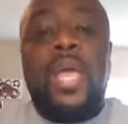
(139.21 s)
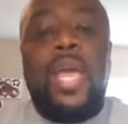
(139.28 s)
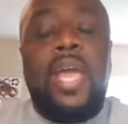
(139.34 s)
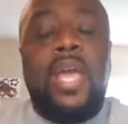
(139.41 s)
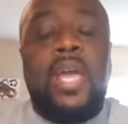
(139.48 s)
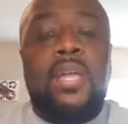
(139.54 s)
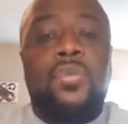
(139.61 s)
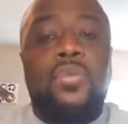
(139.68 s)

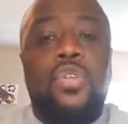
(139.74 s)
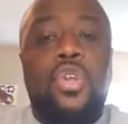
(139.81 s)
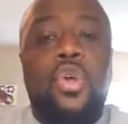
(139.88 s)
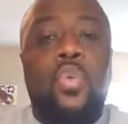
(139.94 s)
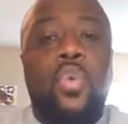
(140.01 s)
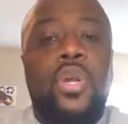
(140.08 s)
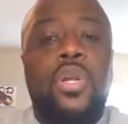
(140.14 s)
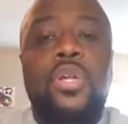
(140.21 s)
And, you know,
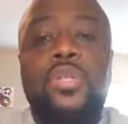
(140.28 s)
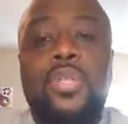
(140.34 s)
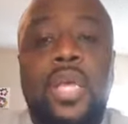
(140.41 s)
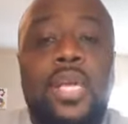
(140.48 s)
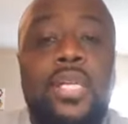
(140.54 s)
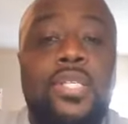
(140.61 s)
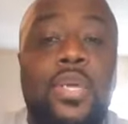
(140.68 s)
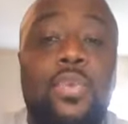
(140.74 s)
one of the
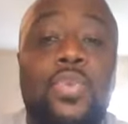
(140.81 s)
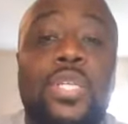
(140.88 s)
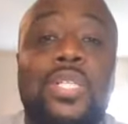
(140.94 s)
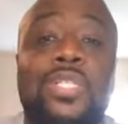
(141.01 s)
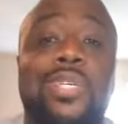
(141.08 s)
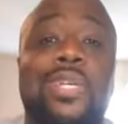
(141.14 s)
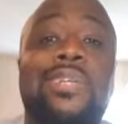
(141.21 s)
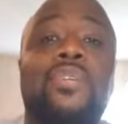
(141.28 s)
things that we
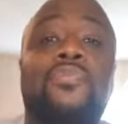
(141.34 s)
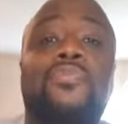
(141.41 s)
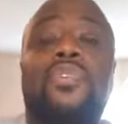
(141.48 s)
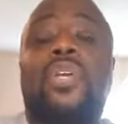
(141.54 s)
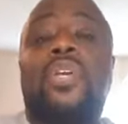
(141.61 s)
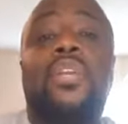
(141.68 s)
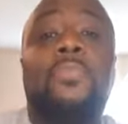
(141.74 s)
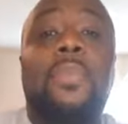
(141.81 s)
tend to
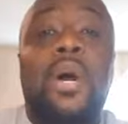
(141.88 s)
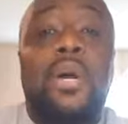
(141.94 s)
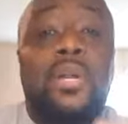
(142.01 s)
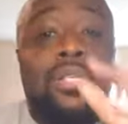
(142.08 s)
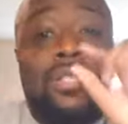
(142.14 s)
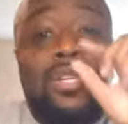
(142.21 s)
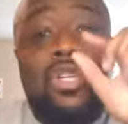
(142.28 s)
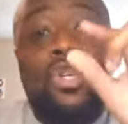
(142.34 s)
forget about
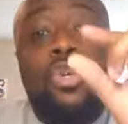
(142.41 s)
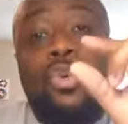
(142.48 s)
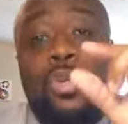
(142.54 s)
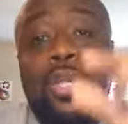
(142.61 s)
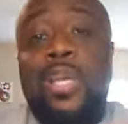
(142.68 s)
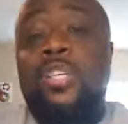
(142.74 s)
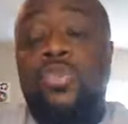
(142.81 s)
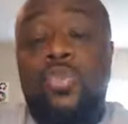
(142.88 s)
is the little
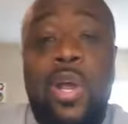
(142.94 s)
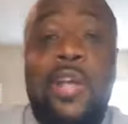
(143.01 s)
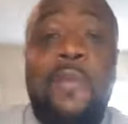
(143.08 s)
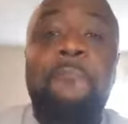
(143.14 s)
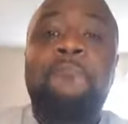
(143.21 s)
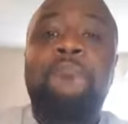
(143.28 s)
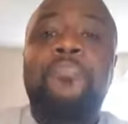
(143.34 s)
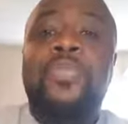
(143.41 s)
things, right?
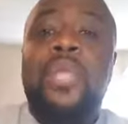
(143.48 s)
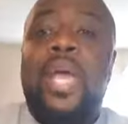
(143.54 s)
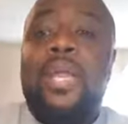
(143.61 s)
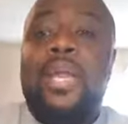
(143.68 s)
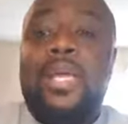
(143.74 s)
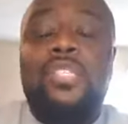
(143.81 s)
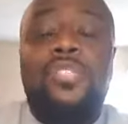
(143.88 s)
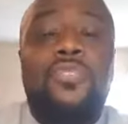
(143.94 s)
And
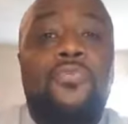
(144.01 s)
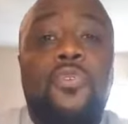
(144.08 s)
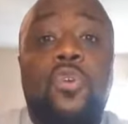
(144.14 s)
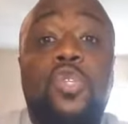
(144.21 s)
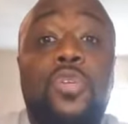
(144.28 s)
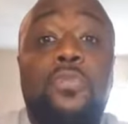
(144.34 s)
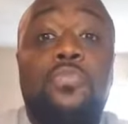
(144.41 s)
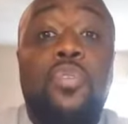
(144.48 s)
that's the
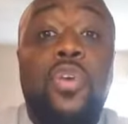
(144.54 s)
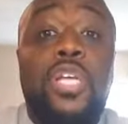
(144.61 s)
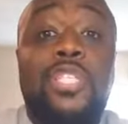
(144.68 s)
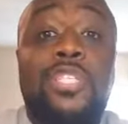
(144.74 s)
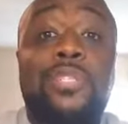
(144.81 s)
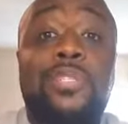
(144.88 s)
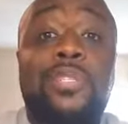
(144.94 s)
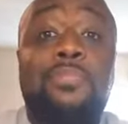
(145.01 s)
first
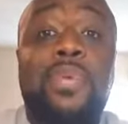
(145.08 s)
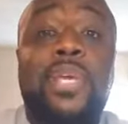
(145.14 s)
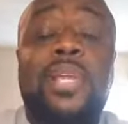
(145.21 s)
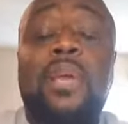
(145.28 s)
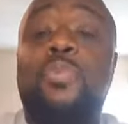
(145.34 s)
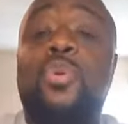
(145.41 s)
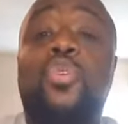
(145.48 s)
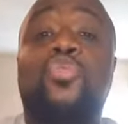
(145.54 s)
impressions and being
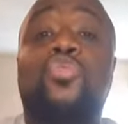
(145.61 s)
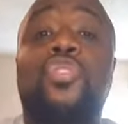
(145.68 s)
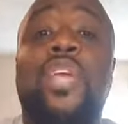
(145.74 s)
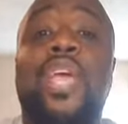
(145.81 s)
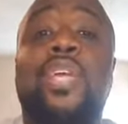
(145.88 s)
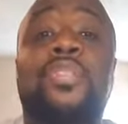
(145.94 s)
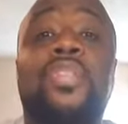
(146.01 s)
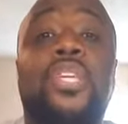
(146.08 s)
able to
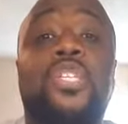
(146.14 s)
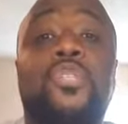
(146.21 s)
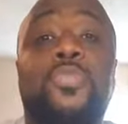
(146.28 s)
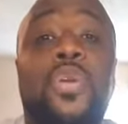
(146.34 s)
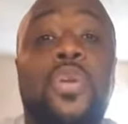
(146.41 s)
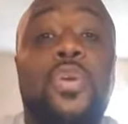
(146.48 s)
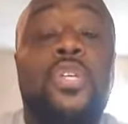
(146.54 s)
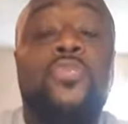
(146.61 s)
create the
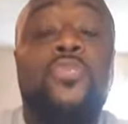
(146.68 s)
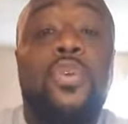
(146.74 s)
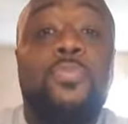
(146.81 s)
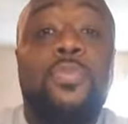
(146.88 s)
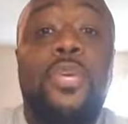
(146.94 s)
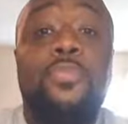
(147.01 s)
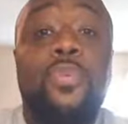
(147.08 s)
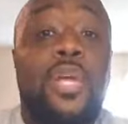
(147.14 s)
experience for the
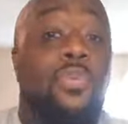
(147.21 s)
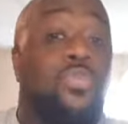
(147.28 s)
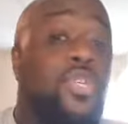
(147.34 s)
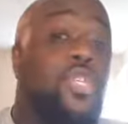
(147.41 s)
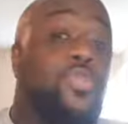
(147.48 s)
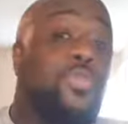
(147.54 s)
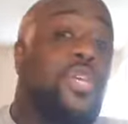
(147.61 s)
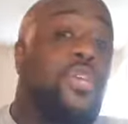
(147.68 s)
people that we
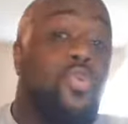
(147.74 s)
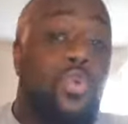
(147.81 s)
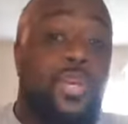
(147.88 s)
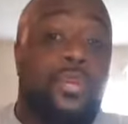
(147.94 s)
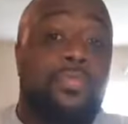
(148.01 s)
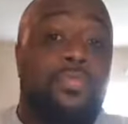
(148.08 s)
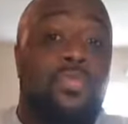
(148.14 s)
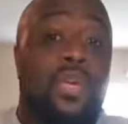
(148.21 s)
speak with,
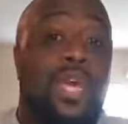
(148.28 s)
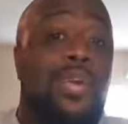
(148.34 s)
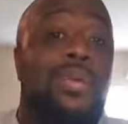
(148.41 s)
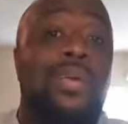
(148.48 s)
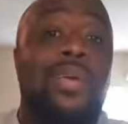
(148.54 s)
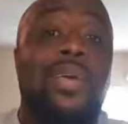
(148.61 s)
okay?